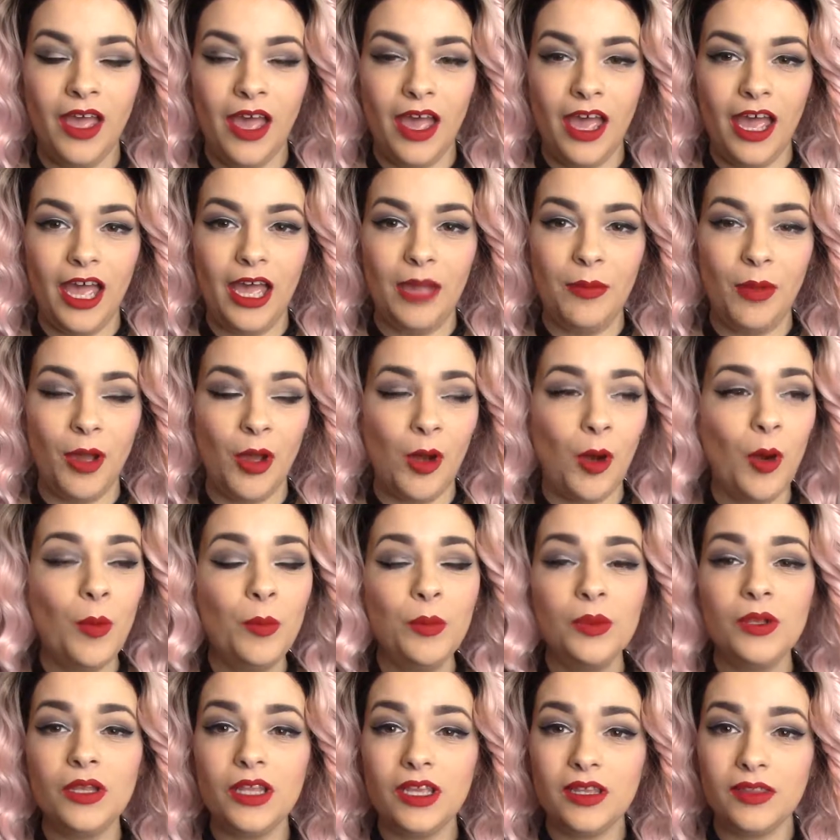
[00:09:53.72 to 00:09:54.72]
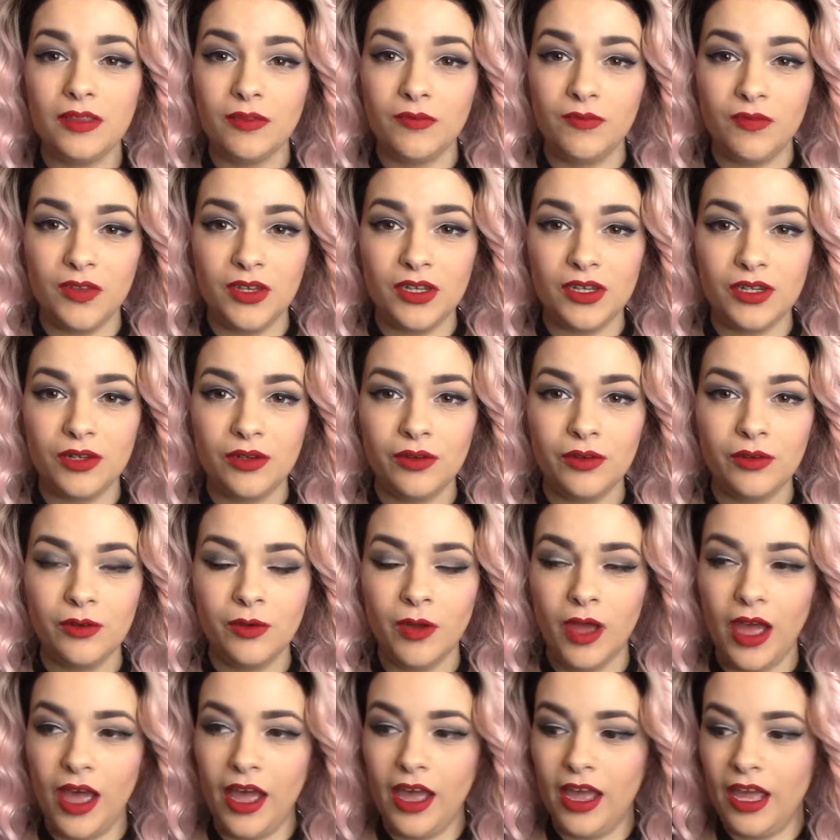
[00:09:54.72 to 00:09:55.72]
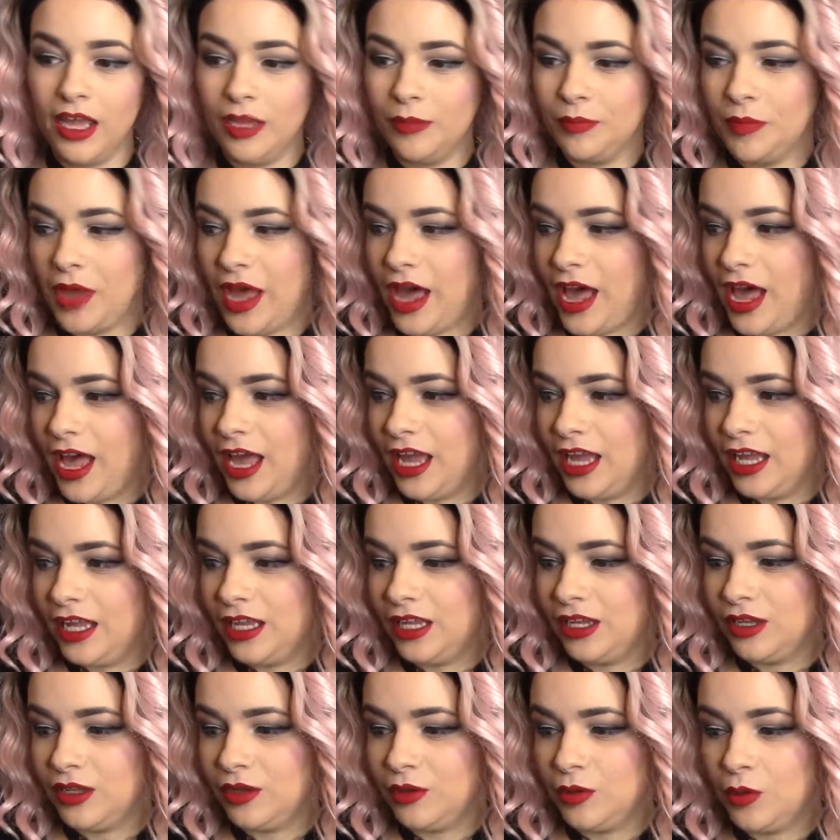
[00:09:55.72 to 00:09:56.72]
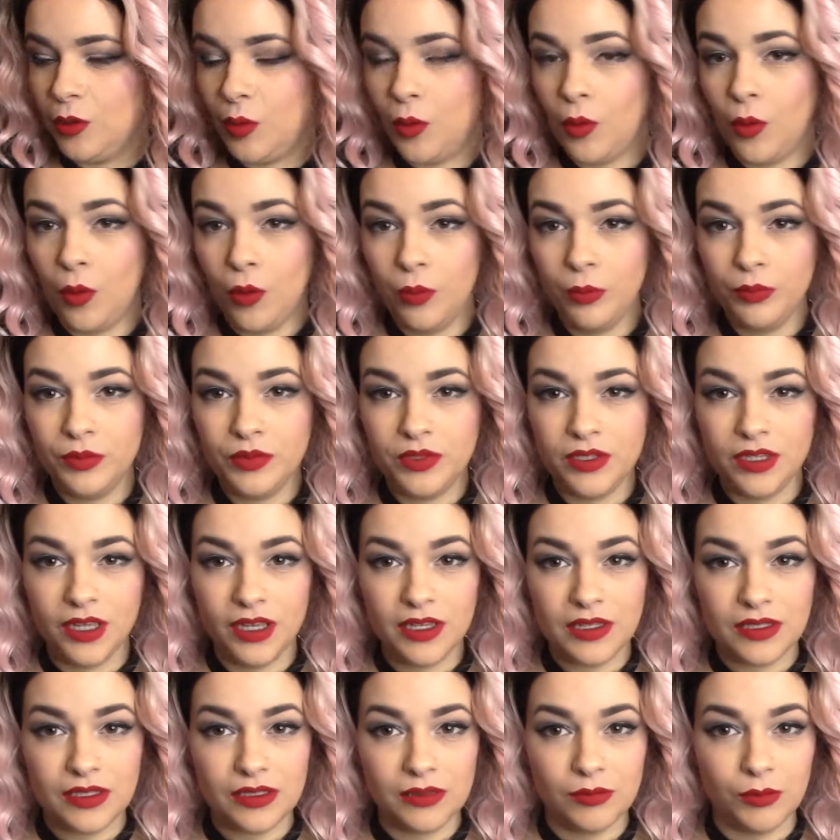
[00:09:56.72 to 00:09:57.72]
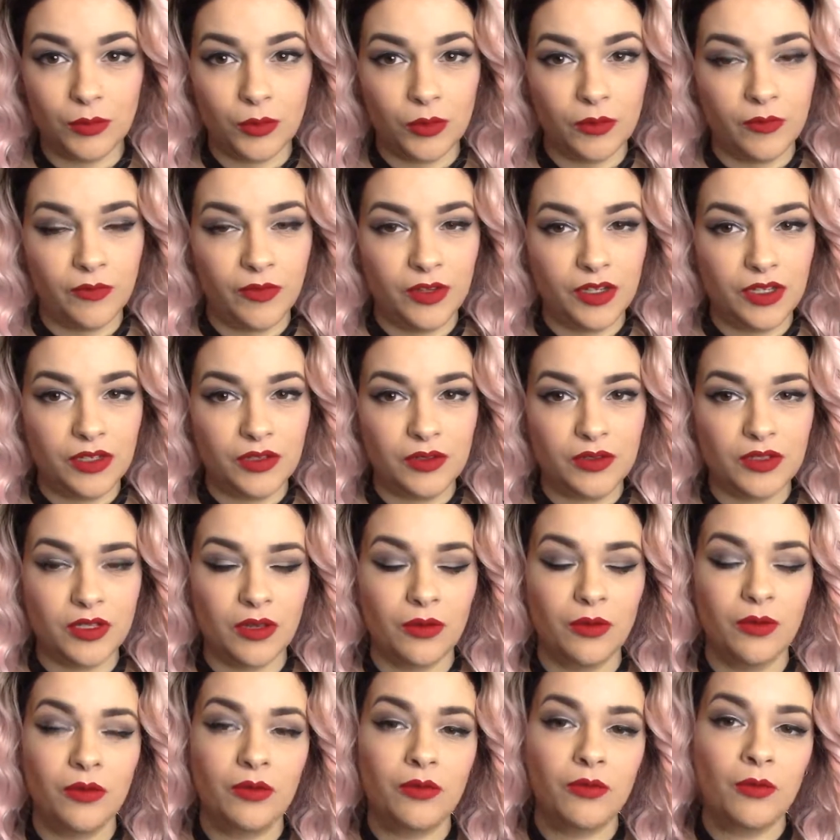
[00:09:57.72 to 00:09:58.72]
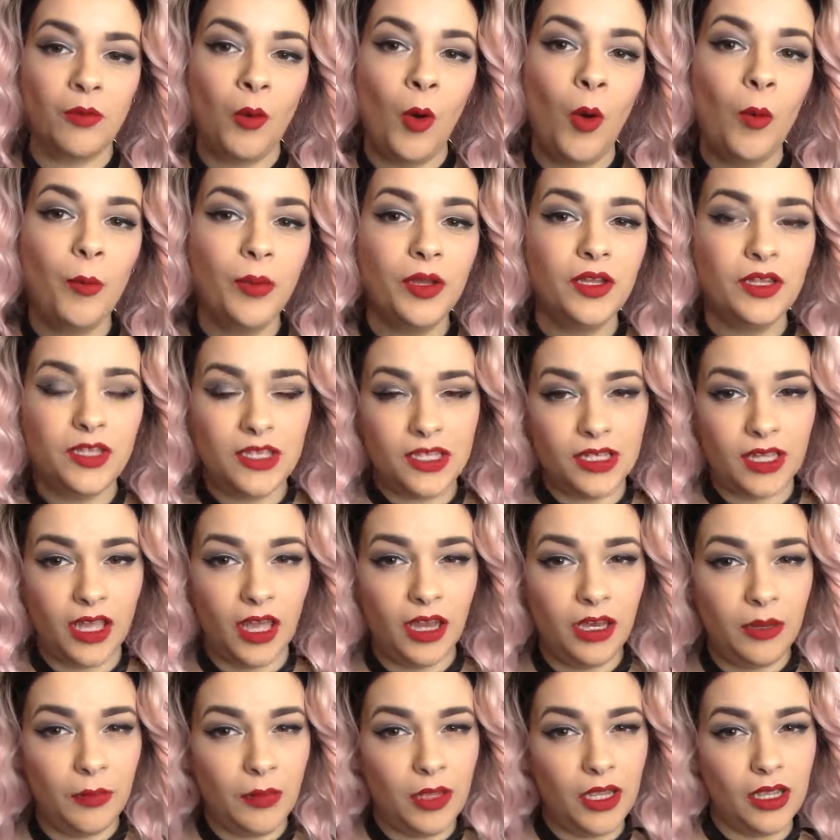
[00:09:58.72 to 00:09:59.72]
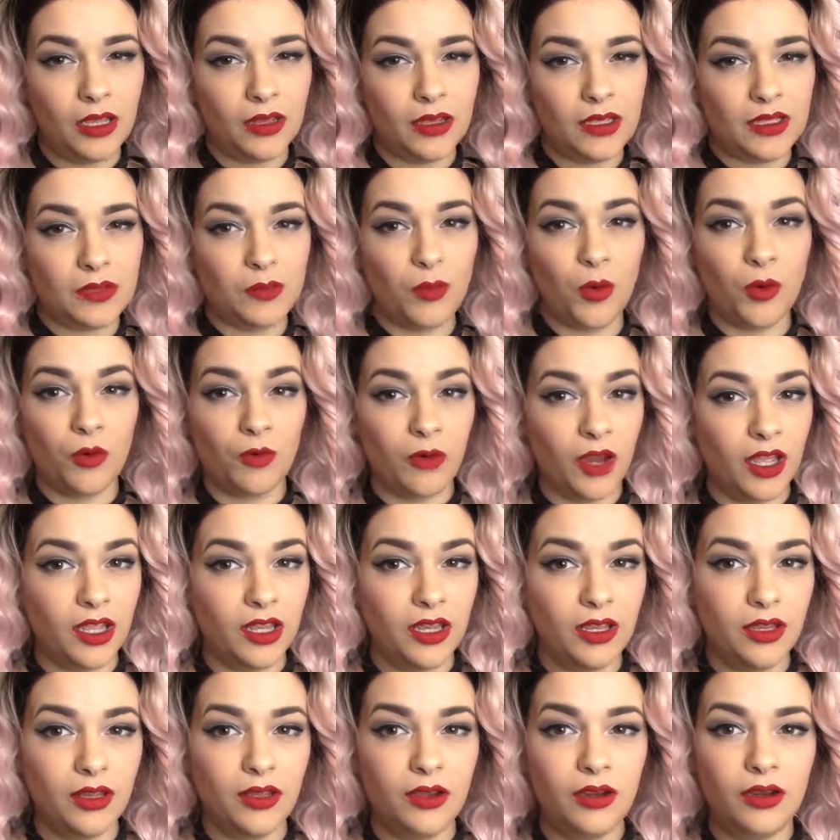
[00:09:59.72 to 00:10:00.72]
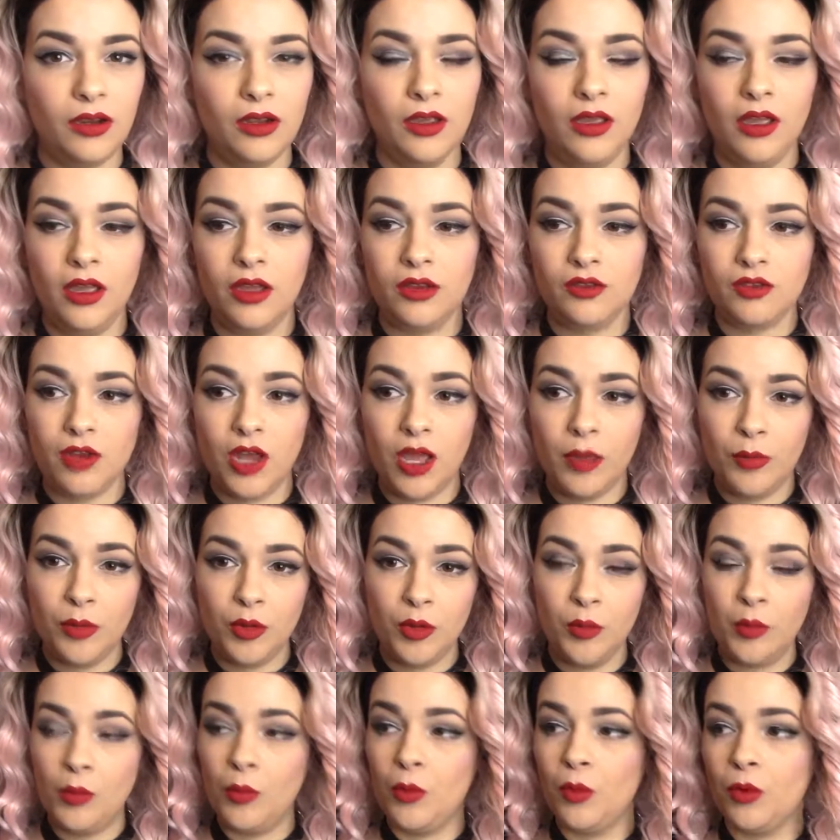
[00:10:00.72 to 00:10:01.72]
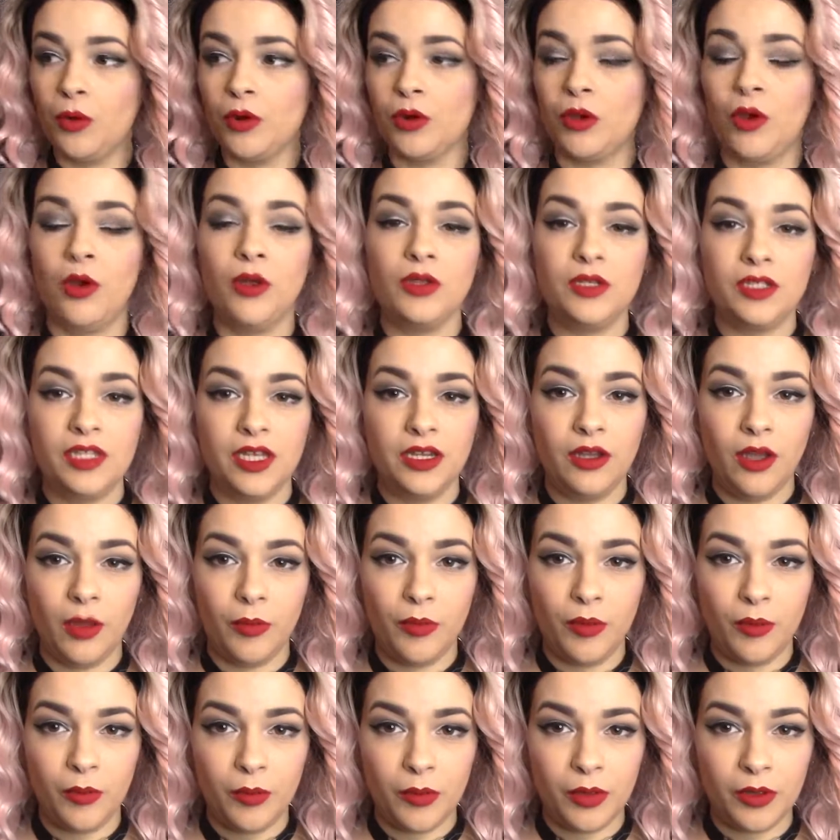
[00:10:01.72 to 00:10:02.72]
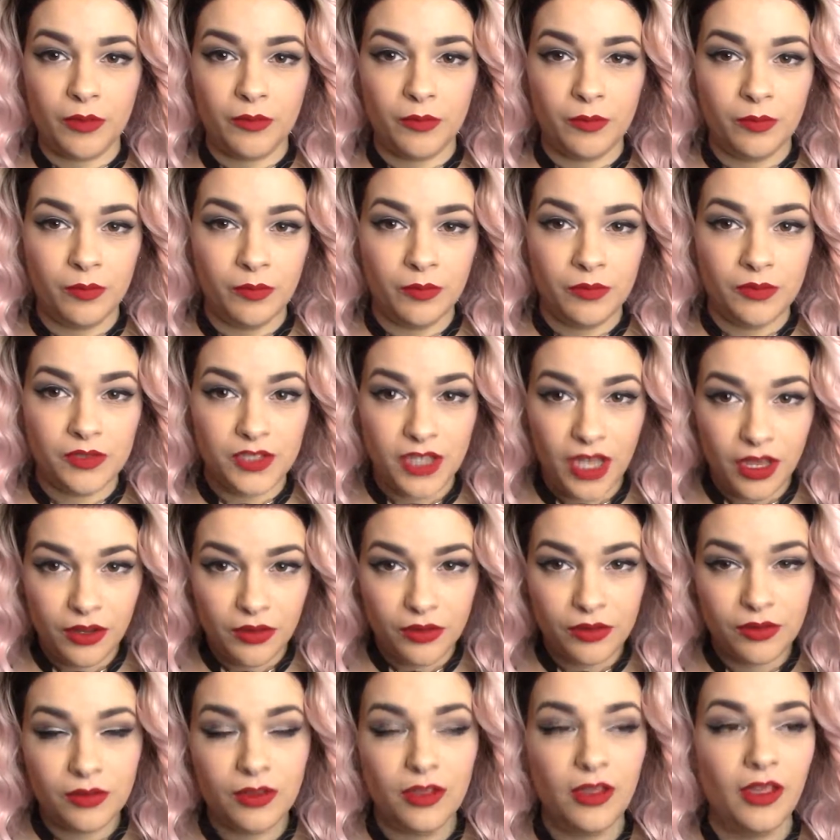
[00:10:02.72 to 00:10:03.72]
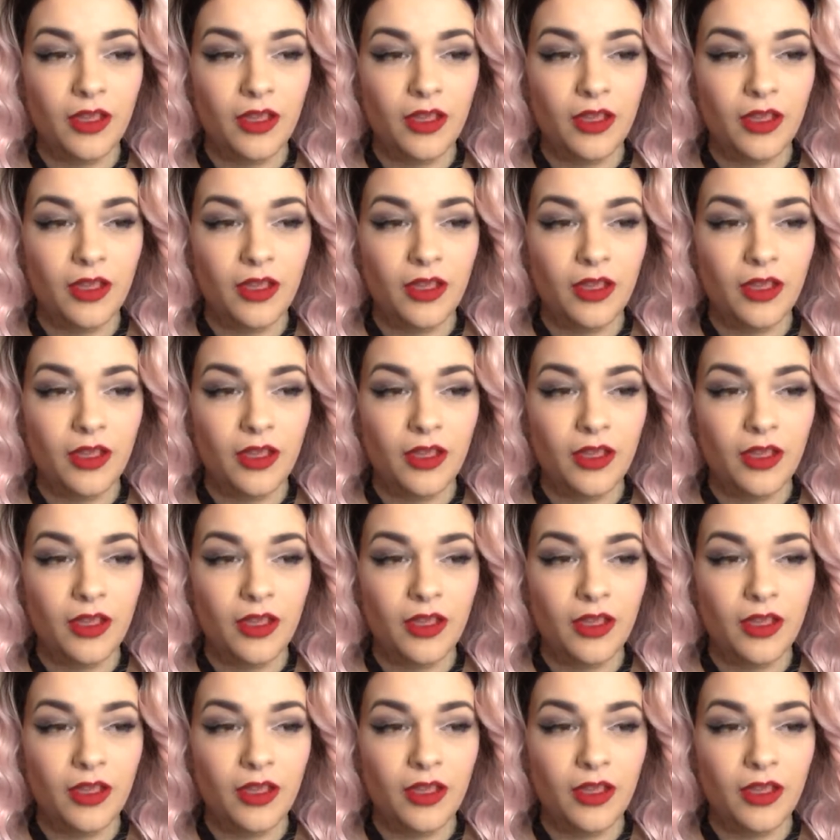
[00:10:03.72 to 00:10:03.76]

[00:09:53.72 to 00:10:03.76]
I hope you liked the video. I hope to get some more videos. I'm hoping to kind of make this more regular, try and put more content up on my channel.